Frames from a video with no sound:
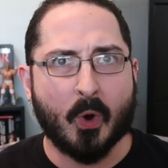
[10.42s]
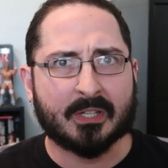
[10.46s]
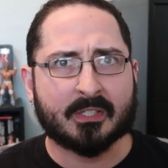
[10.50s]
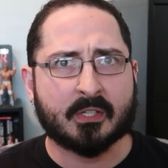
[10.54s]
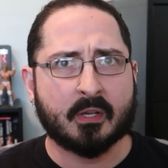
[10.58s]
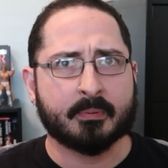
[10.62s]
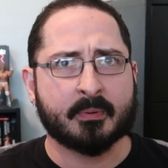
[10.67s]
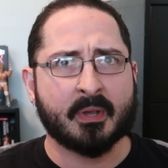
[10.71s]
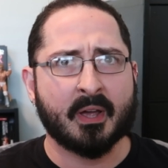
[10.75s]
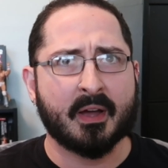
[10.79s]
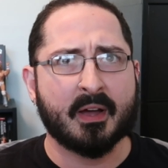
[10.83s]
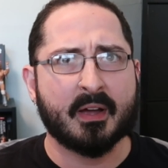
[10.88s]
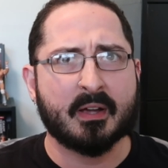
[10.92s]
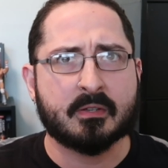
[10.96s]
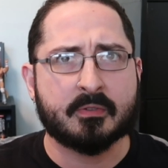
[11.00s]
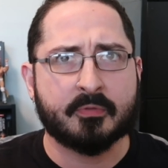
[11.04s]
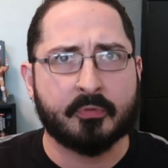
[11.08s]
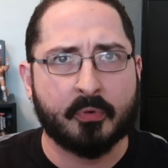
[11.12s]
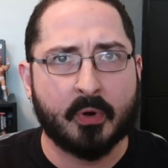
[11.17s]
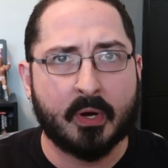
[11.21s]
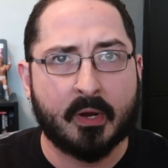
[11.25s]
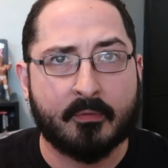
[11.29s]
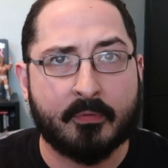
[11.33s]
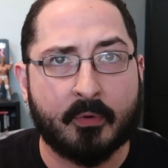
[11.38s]
What's up guys,
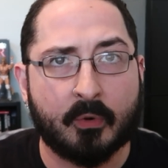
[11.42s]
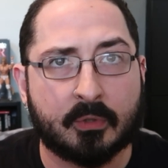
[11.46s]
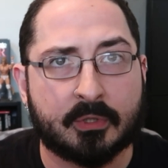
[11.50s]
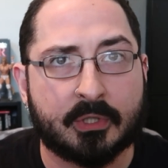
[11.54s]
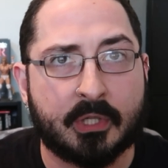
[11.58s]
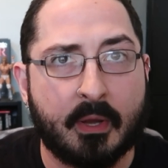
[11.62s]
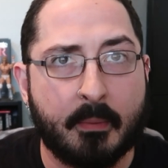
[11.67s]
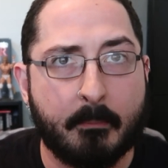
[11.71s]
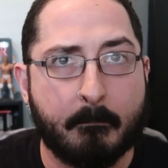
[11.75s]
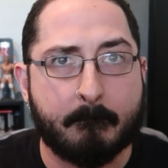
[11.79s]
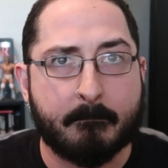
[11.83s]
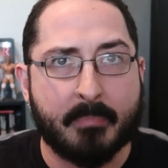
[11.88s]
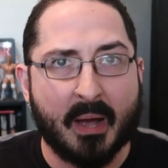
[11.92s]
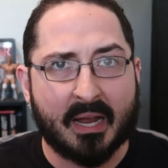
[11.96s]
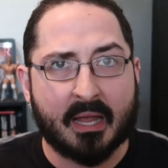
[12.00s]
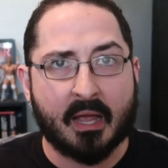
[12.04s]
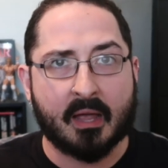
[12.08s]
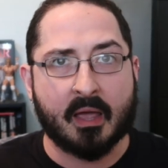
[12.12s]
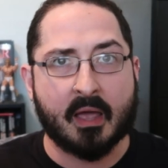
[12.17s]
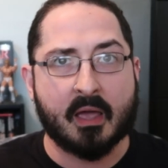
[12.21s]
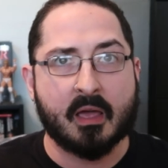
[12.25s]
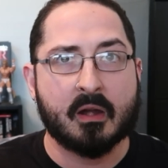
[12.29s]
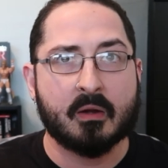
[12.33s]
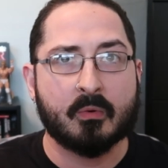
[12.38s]
Frank Fulci back
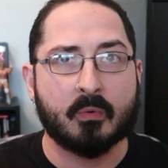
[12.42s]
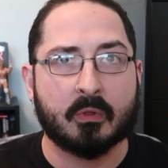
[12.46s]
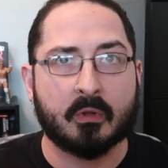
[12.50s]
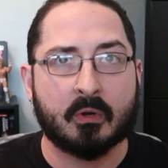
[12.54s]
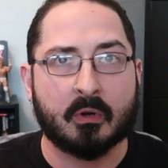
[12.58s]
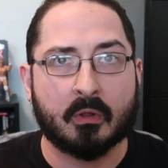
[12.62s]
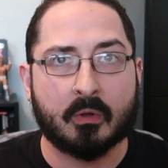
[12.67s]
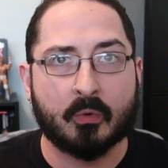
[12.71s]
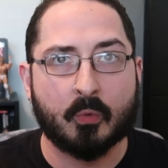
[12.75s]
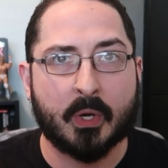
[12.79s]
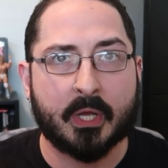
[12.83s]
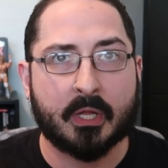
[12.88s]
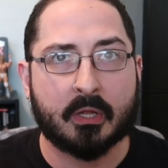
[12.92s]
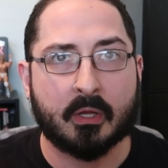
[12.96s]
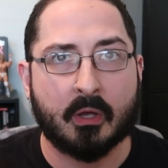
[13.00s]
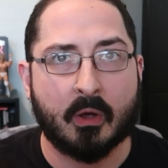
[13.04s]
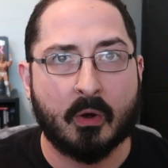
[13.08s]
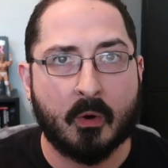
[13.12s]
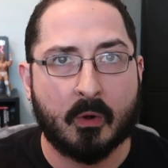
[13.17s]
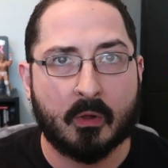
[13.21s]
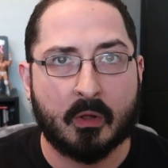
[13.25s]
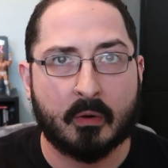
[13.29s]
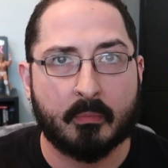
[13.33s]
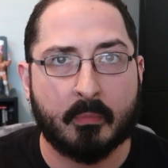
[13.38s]
again with another weekly
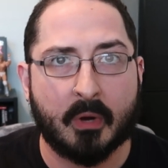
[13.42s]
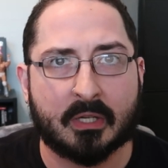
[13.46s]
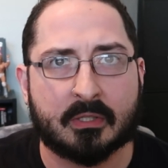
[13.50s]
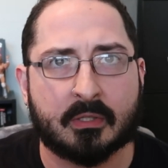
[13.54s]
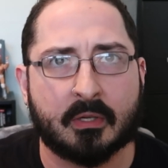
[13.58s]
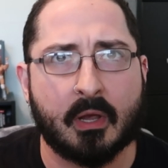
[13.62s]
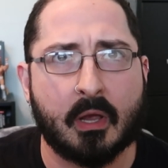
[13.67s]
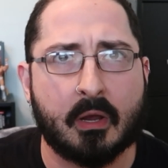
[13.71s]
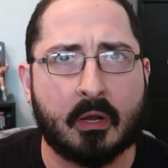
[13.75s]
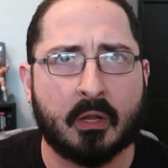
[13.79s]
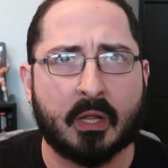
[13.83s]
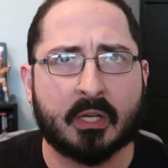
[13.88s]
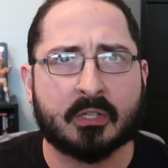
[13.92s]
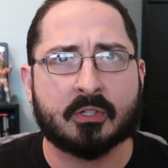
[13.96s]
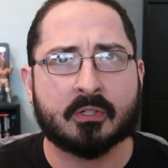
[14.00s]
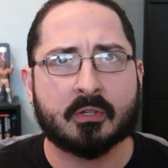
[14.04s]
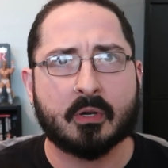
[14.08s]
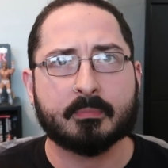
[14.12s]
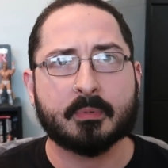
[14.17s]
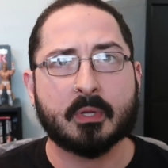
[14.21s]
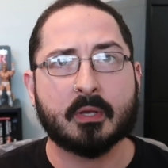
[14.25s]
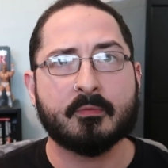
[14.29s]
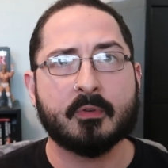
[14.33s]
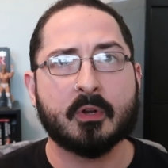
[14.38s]
haul, unboxing and collection
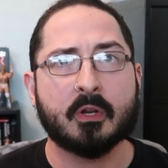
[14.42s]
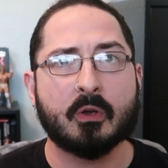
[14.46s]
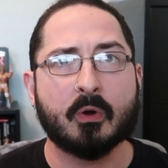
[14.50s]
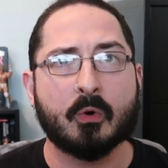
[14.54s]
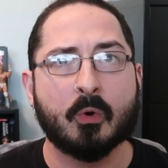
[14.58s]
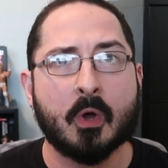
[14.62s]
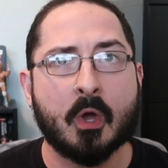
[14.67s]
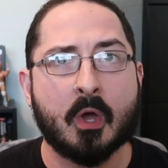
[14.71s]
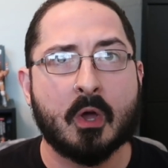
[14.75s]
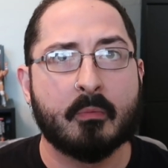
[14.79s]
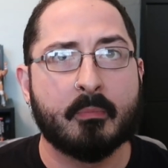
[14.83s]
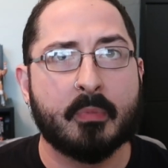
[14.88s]
update video.